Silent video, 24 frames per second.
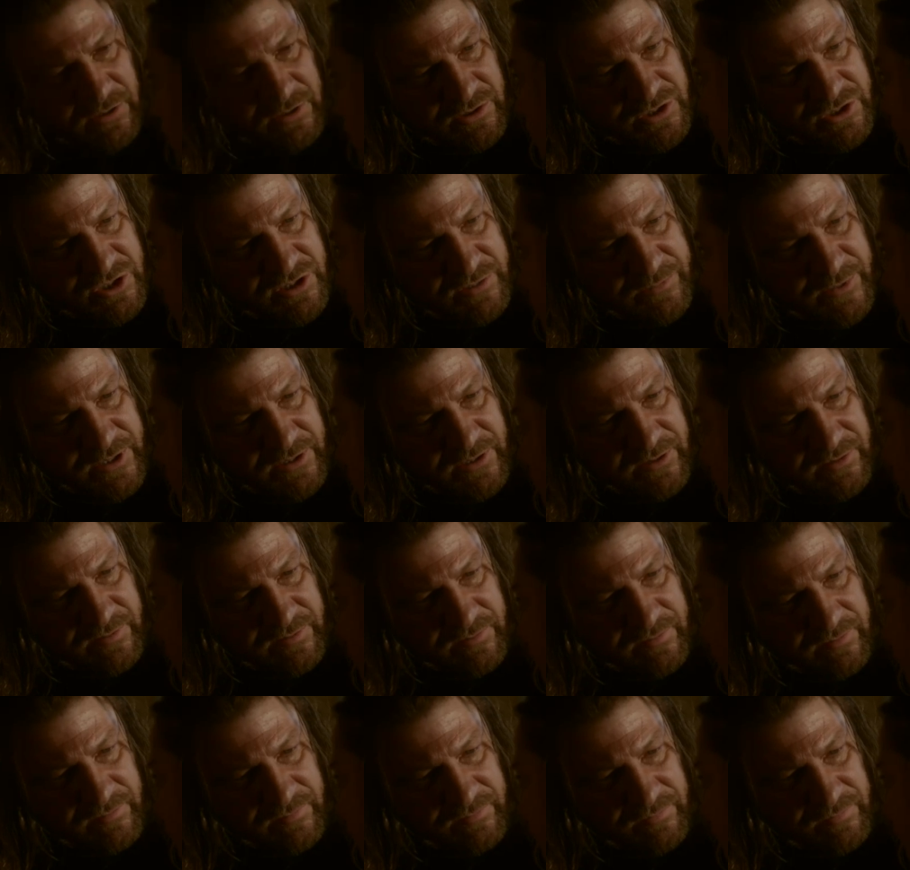long summer.
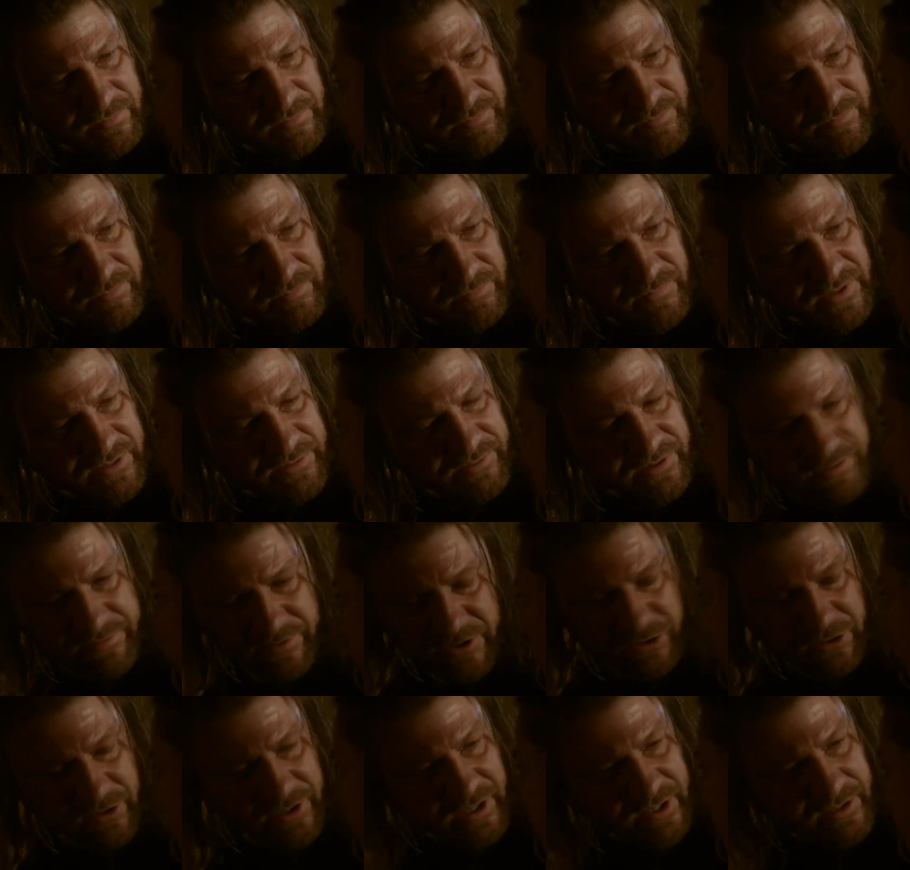You've
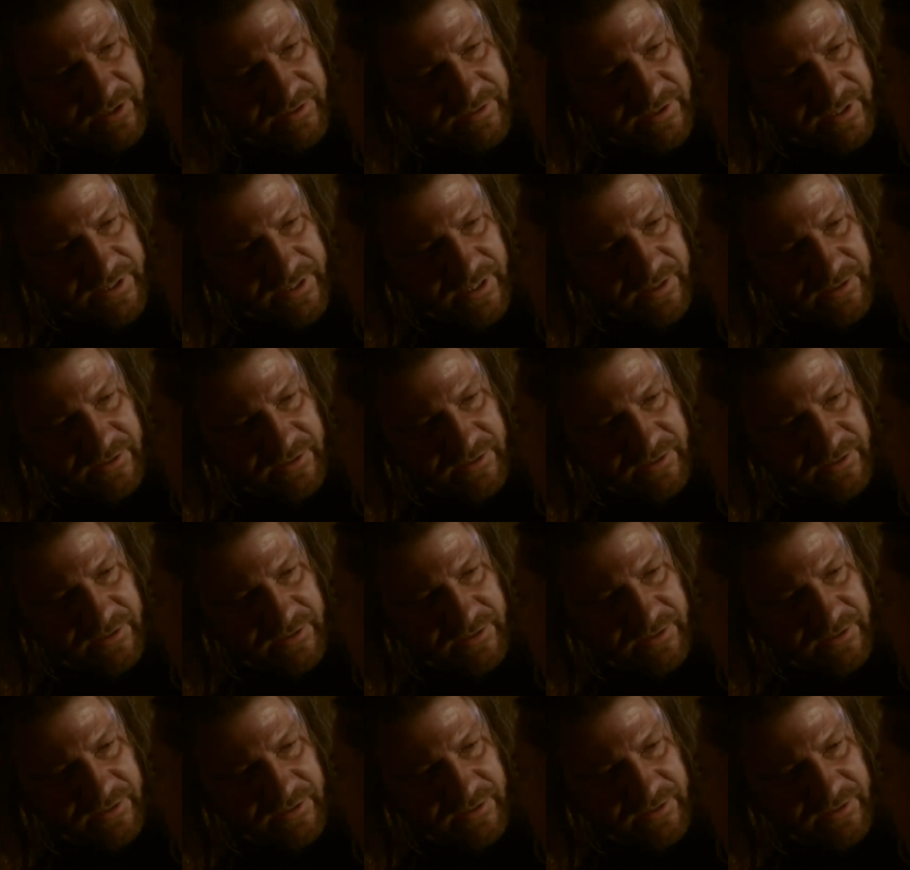never known anything